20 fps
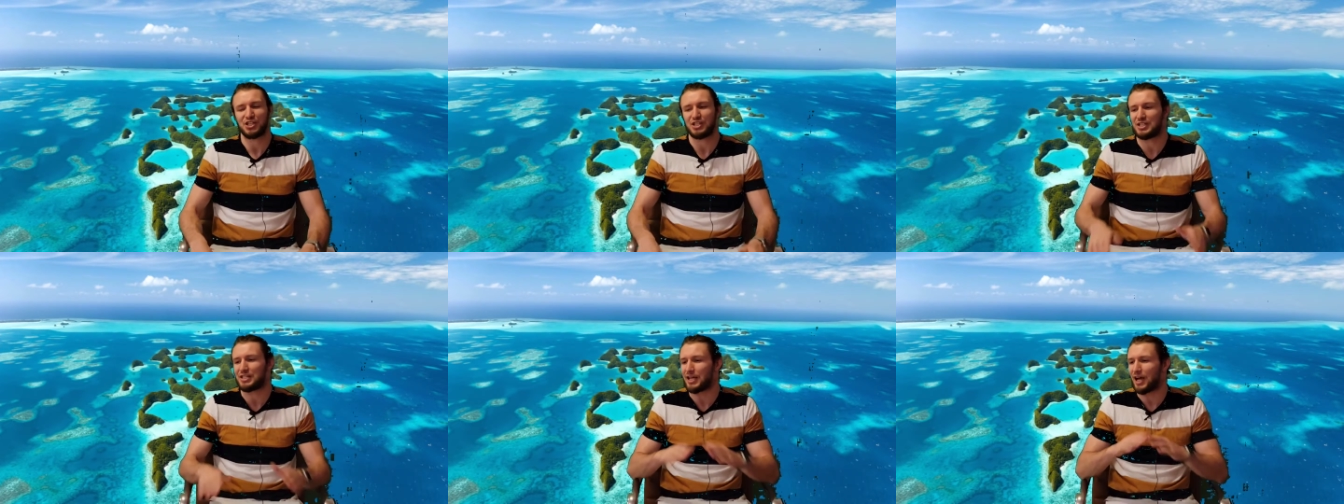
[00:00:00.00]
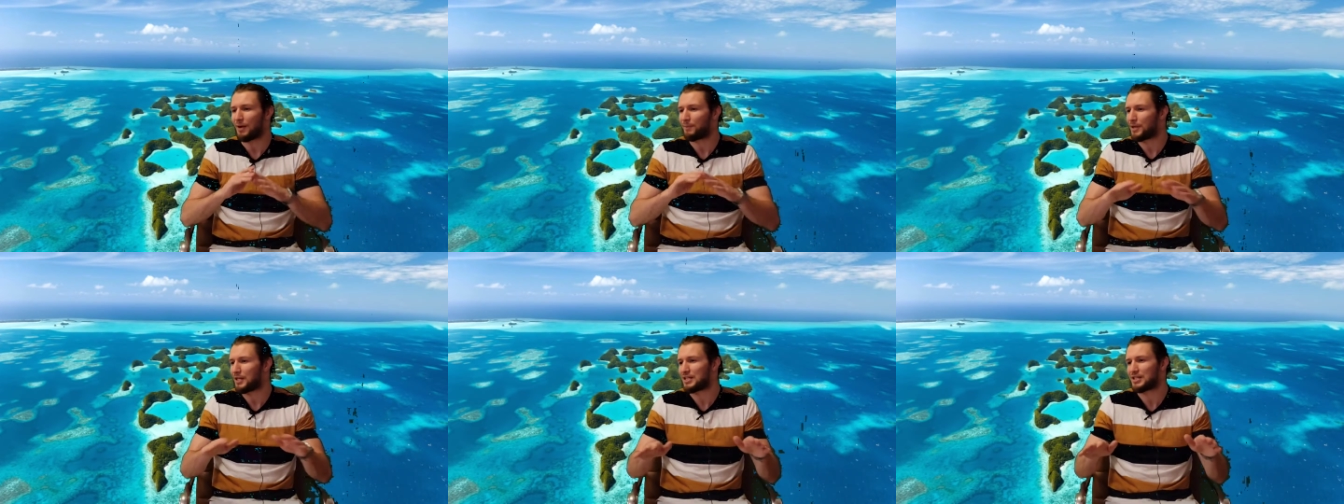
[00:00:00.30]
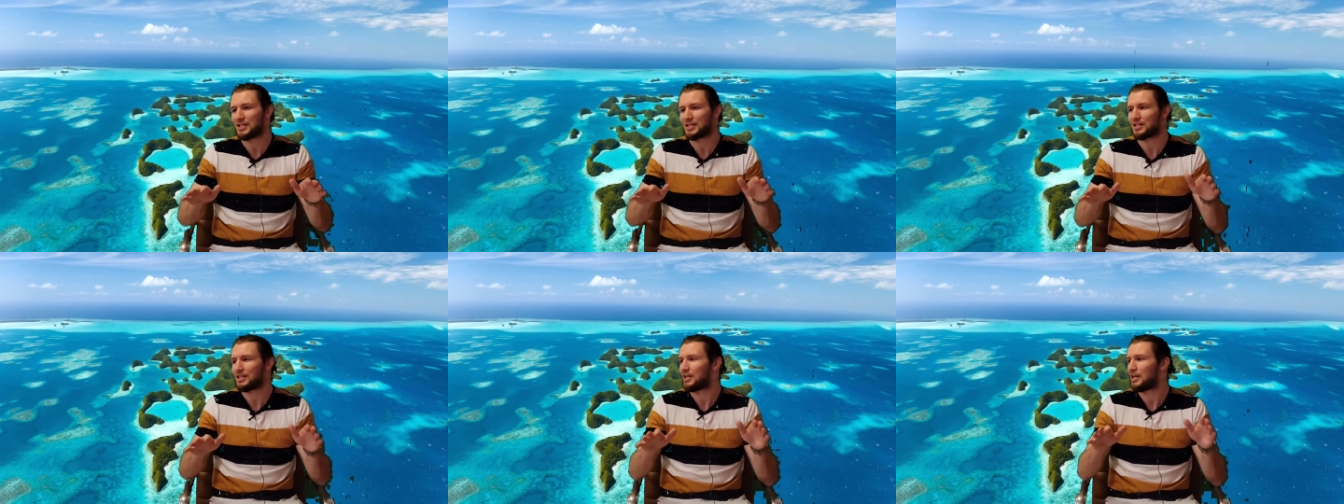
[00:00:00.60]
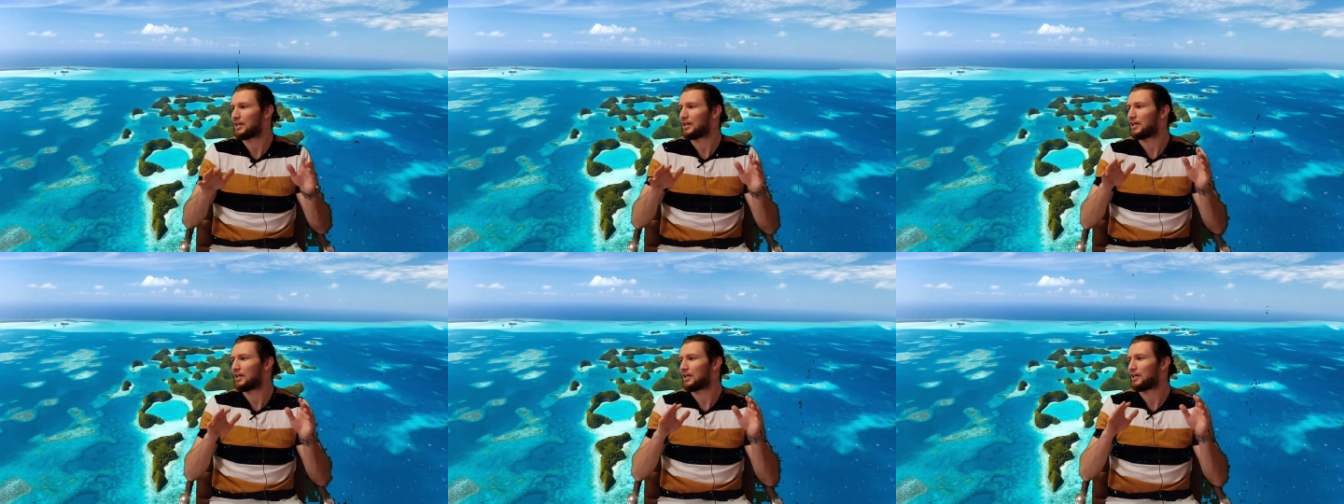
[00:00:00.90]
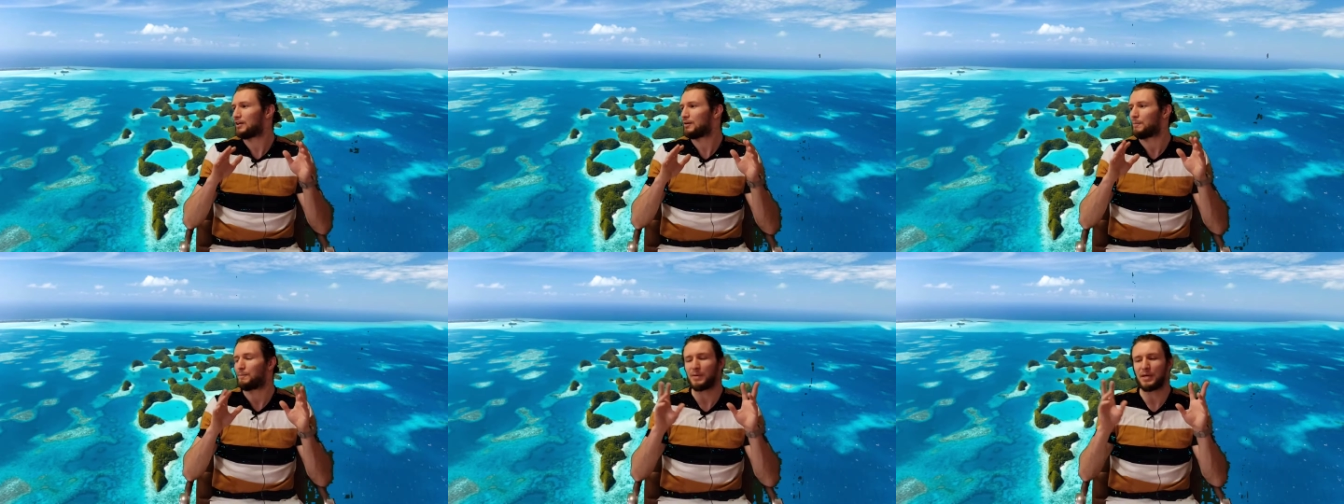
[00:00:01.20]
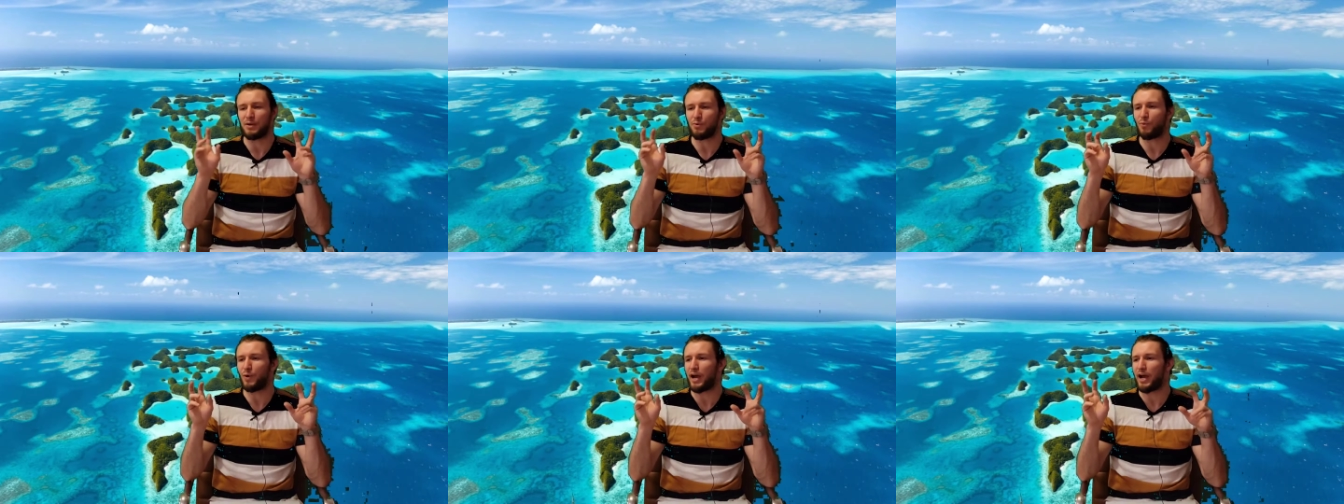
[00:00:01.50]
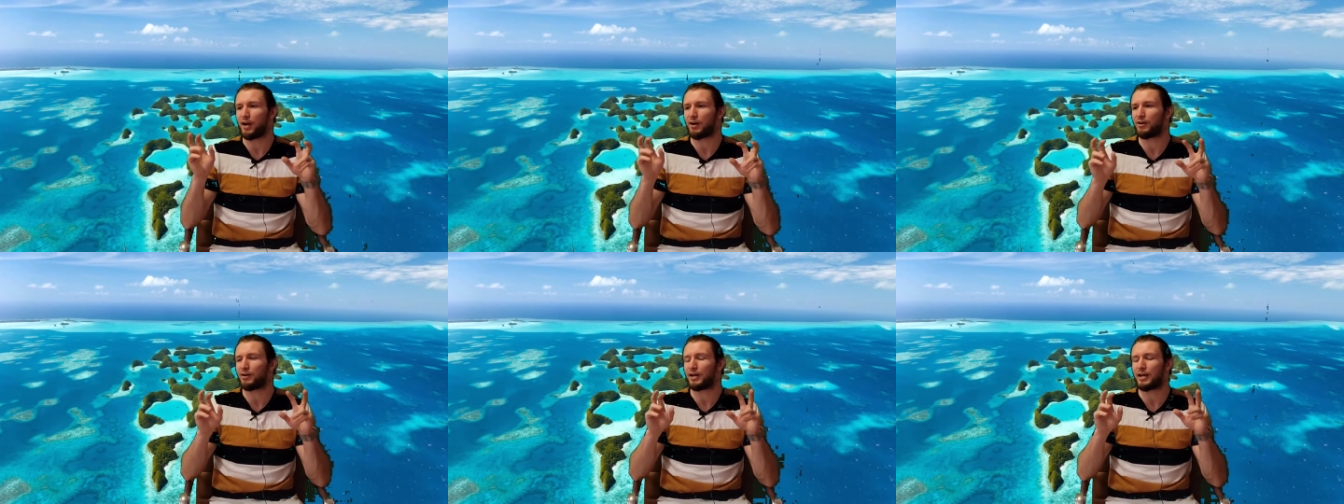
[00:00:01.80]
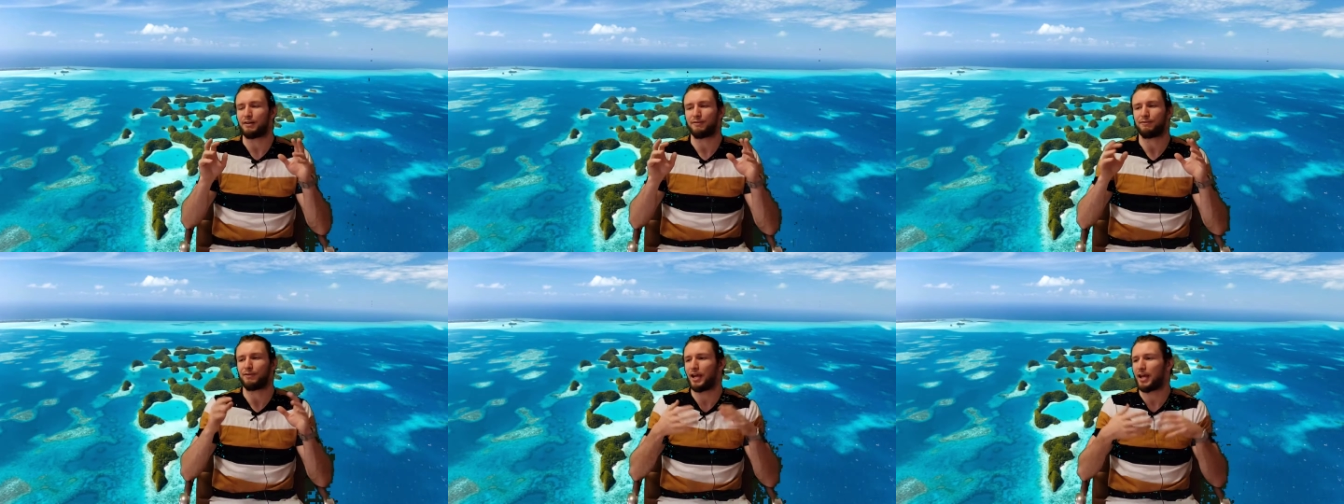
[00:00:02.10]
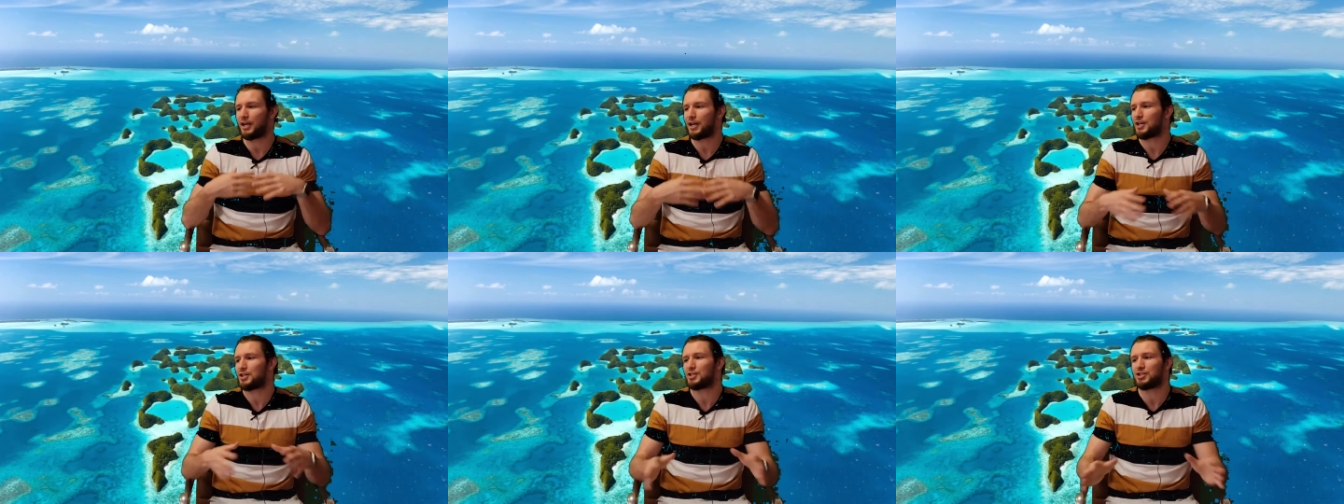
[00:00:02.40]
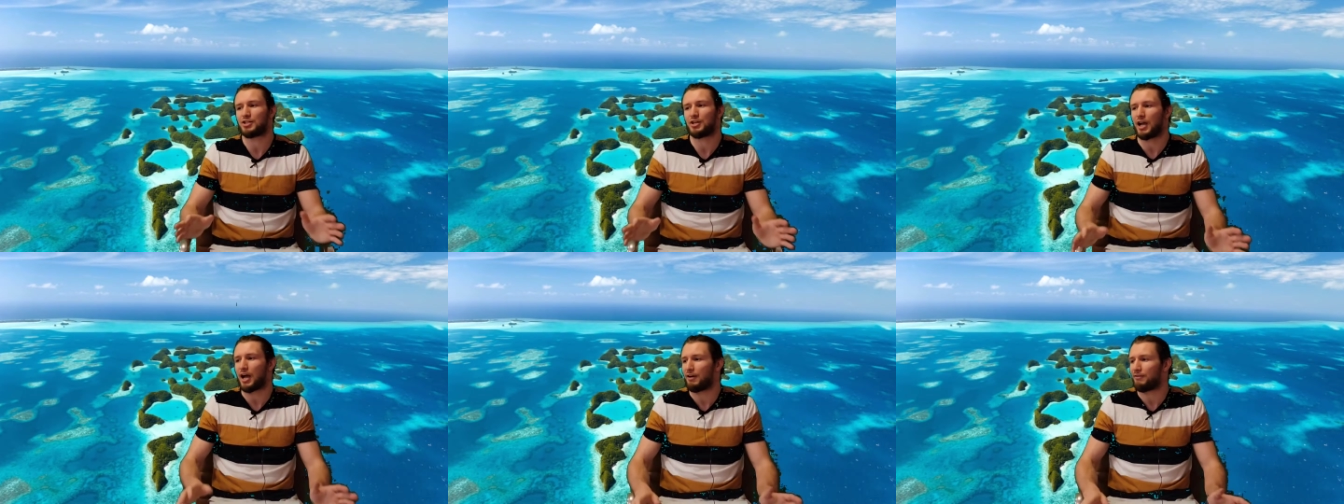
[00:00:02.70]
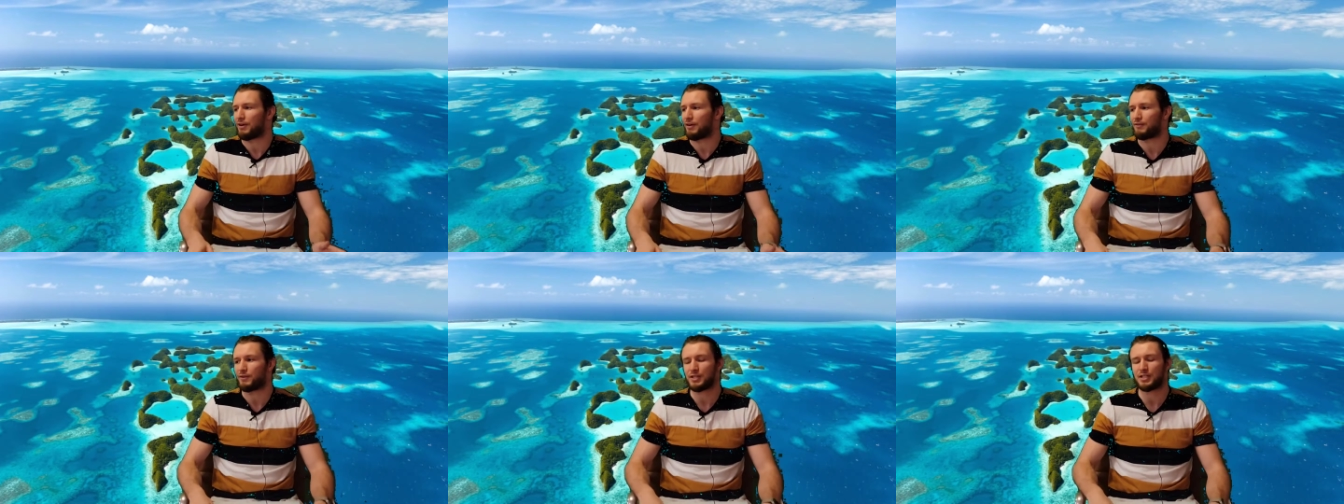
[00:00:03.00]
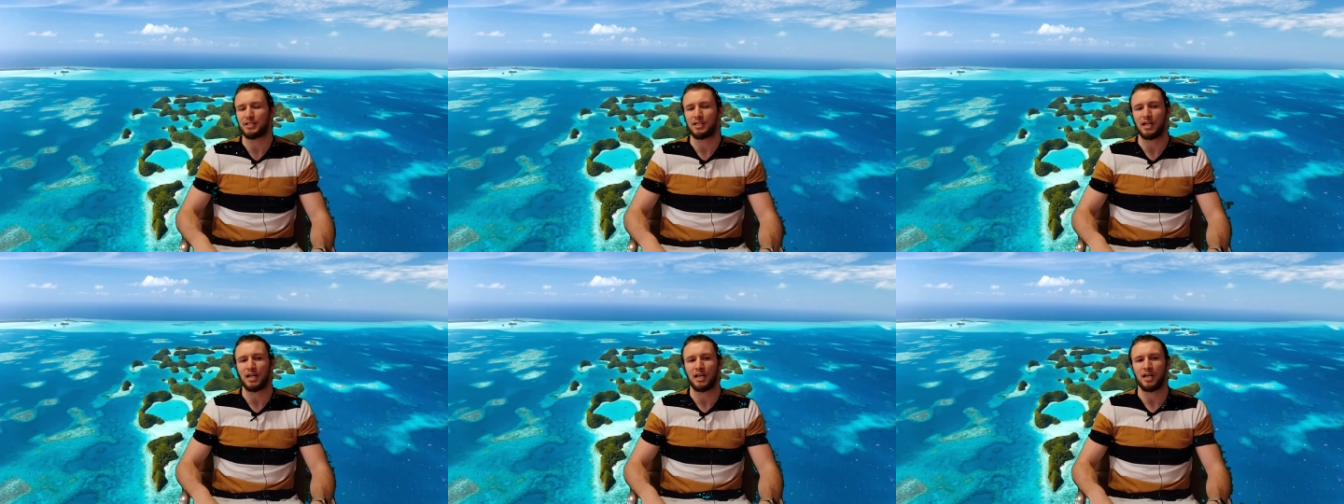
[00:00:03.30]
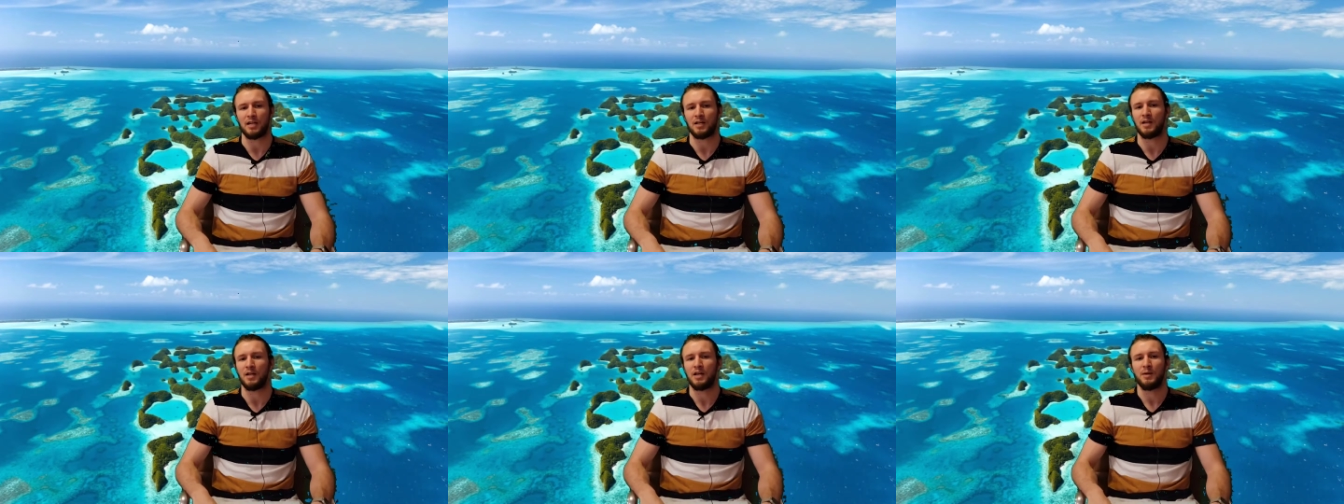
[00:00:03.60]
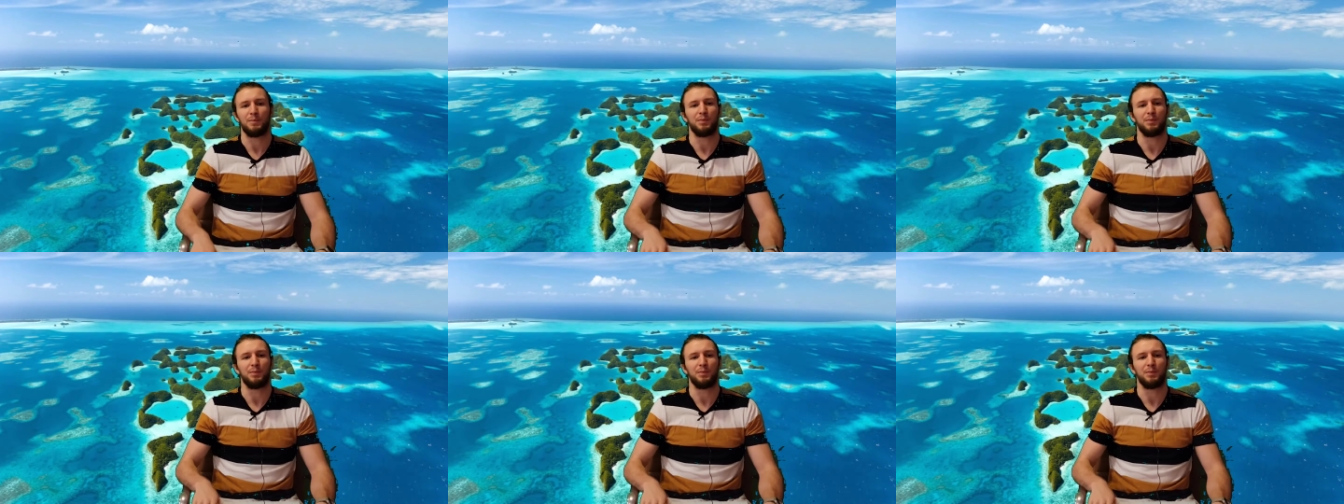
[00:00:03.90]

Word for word: Dumbest beware advantage I've ever seen.